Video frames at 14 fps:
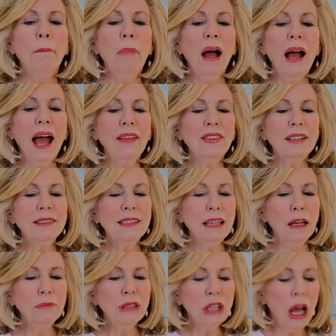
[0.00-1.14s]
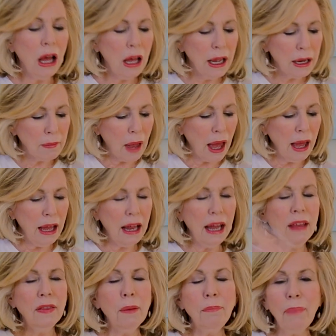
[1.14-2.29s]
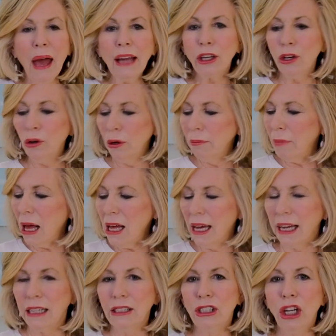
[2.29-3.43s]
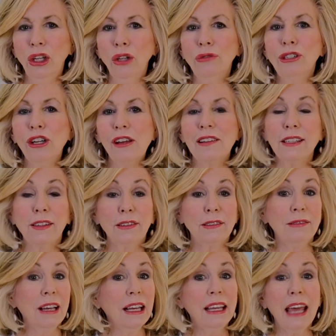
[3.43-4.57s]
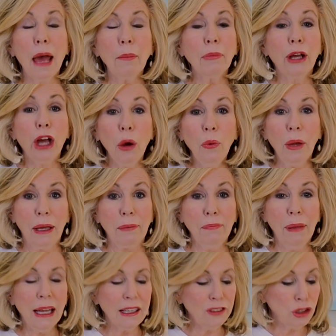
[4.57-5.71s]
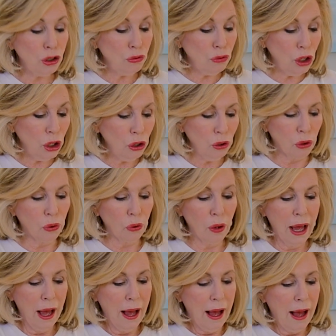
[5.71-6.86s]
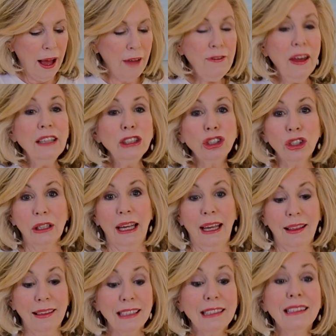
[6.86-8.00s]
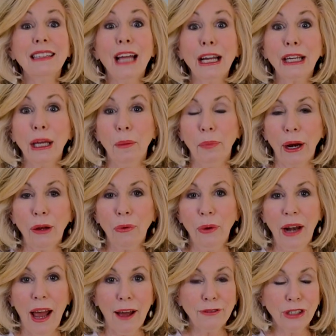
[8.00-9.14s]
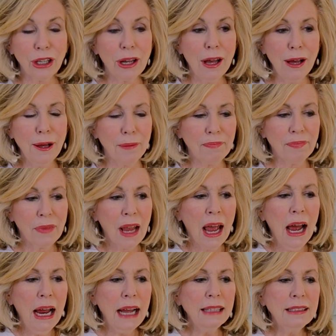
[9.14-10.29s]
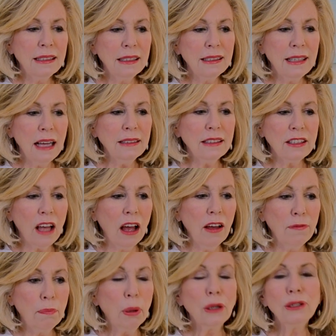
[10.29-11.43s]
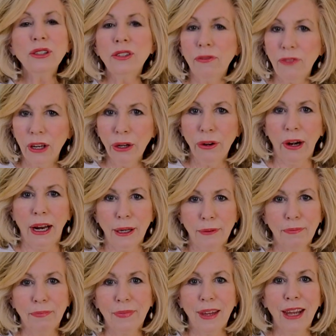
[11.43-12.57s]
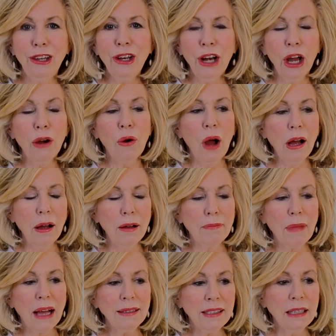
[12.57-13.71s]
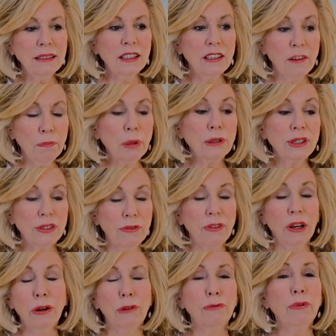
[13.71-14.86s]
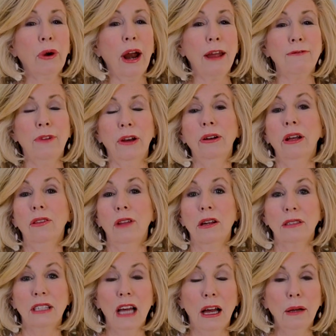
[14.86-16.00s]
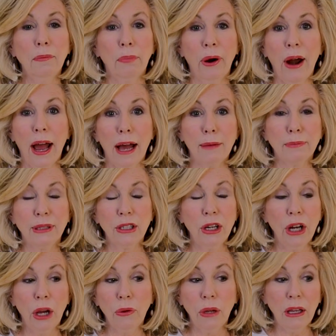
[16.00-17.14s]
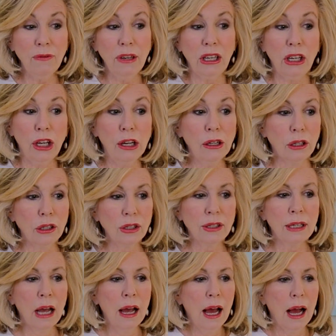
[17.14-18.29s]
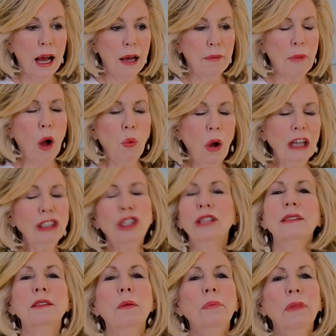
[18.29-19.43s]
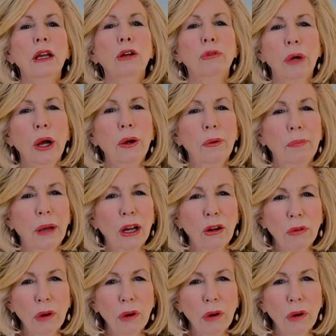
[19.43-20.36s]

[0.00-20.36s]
but at the same time, in the back of your mind, you just kept going because you knew eventually this lucky break would have to come. It's a sense of persevering, you know, a sense of persevering for a very long time, perhaps, you know, even years, watching something grow, but